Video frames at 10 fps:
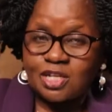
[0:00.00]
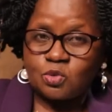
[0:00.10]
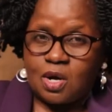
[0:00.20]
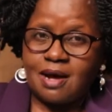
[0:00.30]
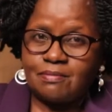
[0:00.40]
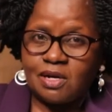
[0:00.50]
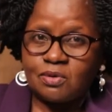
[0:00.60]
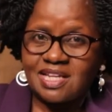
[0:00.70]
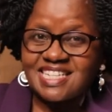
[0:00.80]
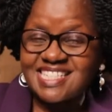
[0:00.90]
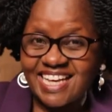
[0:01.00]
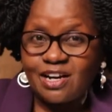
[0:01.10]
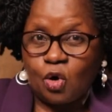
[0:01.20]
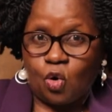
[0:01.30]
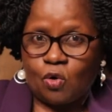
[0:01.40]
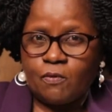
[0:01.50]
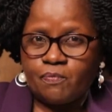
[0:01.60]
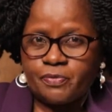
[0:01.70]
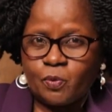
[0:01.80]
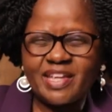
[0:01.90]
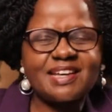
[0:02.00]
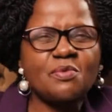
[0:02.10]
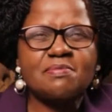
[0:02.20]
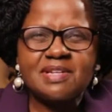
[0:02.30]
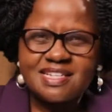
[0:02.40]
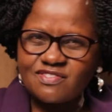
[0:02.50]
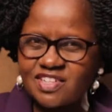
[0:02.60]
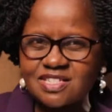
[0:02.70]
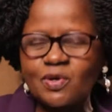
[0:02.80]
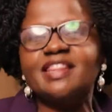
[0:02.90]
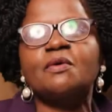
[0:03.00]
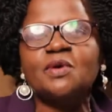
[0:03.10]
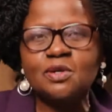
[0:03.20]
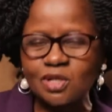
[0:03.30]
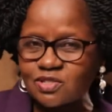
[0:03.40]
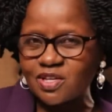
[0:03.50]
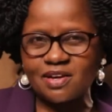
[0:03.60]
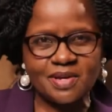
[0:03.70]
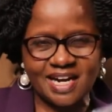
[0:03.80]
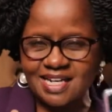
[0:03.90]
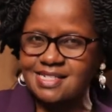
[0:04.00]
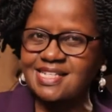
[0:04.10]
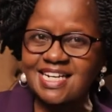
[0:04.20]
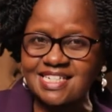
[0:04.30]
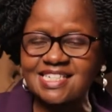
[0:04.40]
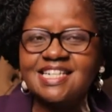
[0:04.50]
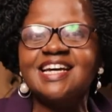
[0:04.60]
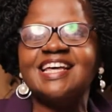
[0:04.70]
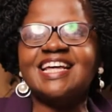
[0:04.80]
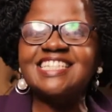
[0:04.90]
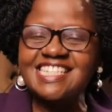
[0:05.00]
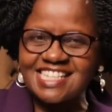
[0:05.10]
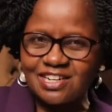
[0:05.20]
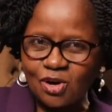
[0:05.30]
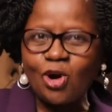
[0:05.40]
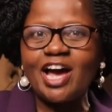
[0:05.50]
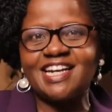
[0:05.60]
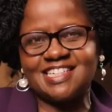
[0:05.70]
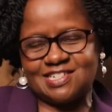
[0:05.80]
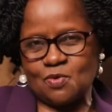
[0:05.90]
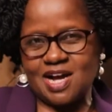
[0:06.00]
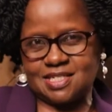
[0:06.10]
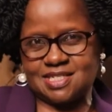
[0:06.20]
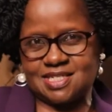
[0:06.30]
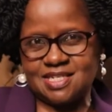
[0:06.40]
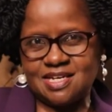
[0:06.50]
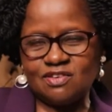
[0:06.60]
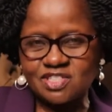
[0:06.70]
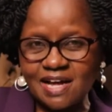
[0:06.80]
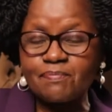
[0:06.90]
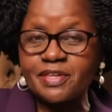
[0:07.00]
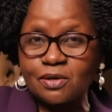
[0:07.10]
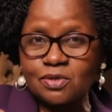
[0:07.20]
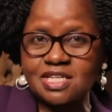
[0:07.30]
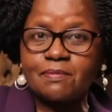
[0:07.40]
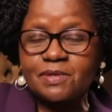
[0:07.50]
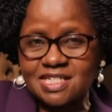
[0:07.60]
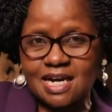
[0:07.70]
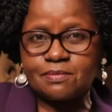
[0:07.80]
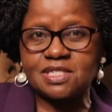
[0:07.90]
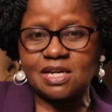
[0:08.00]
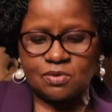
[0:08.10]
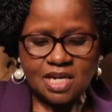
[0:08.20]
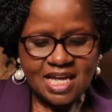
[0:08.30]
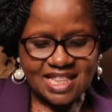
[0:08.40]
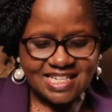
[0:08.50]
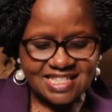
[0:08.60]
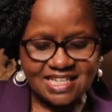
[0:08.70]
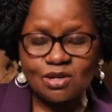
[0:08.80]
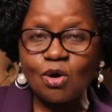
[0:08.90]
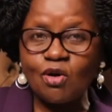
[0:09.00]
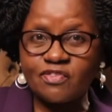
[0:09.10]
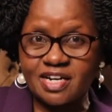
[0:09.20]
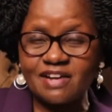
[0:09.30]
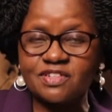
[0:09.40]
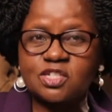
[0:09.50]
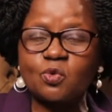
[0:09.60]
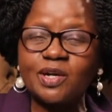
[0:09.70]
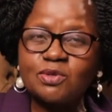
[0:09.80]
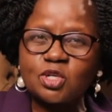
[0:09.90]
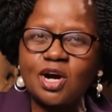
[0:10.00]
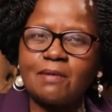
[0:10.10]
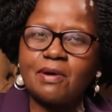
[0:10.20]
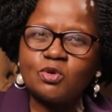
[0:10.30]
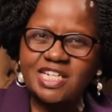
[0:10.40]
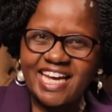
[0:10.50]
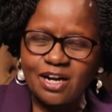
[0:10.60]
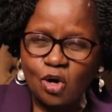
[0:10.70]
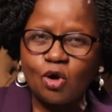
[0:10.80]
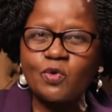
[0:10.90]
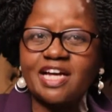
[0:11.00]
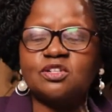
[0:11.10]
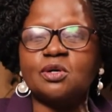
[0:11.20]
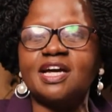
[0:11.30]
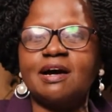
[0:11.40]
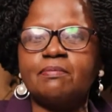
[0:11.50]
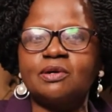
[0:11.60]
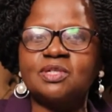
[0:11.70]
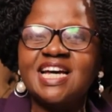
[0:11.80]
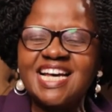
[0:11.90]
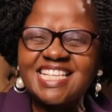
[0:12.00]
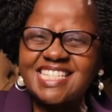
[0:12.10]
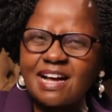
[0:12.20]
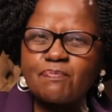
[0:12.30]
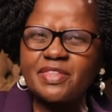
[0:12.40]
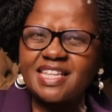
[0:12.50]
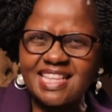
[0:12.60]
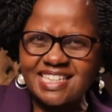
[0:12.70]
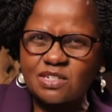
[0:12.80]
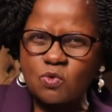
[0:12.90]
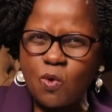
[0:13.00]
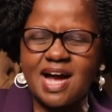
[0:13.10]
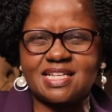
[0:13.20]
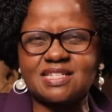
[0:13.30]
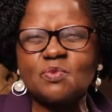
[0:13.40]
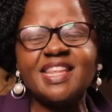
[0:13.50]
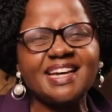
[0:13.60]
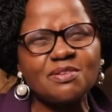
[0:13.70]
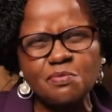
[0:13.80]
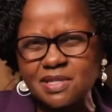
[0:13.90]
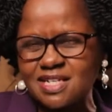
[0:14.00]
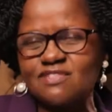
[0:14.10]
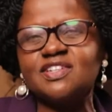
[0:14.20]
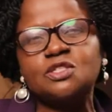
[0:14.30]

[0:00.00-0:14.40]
sure to come down. That's a law. Whether we believe it, whether we know it, whether we understand it, that is a law and it works. If something goes up, it comes down. That's the law of gravity. So when we talk about a law, we are talking about something that works, whether you believe